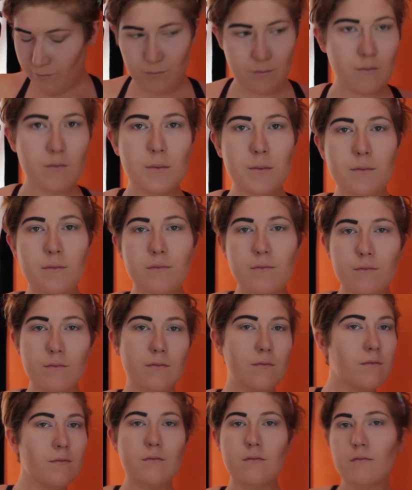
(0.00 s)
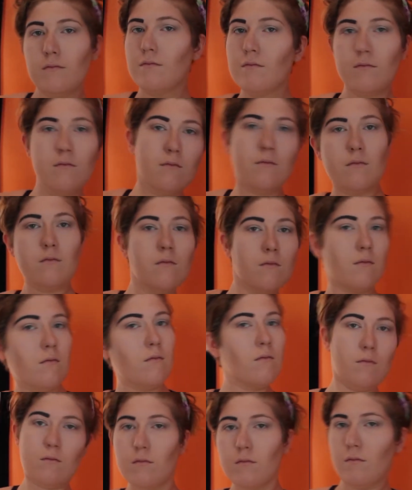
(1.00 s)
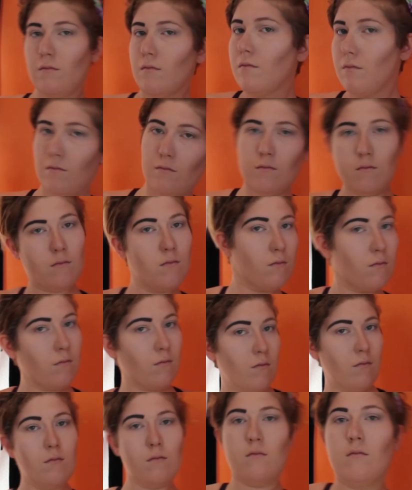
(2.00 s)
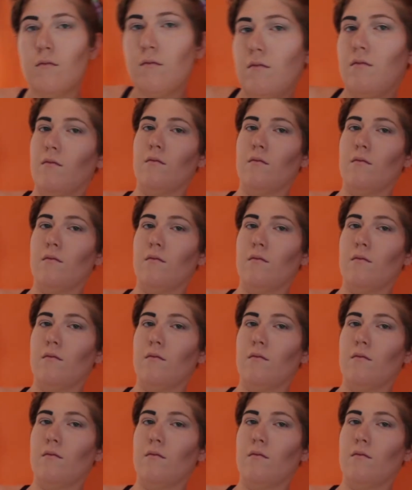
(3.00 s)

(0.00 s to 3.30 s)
female eyebrows you want them to be smaller and more shaped.